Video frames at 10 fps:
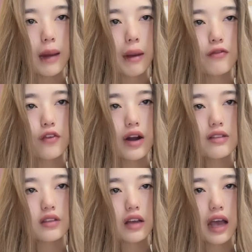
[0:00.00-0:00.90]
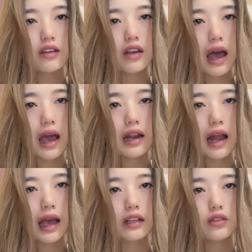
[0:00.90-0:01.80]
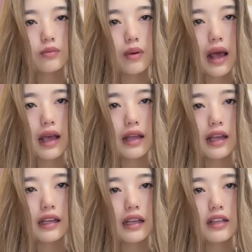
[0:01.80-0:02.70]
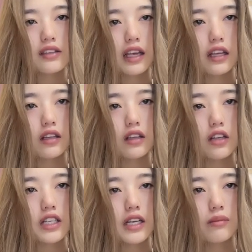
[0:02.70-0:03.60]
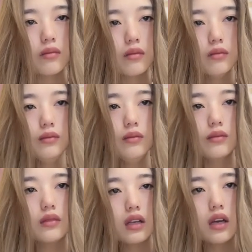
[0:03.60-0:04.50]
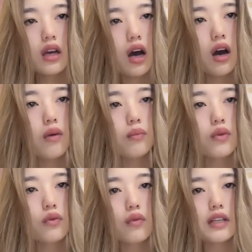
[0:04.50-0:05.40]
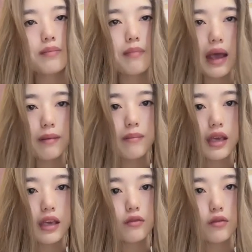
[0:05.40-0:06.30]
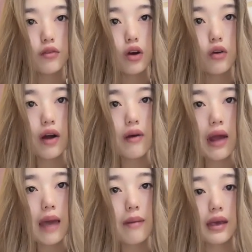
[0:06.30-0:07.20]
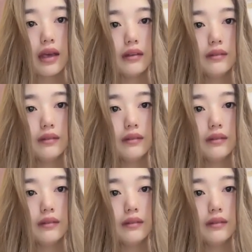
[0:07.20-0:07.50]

My friends and I like play tennis in the gym, um, which make me very happy.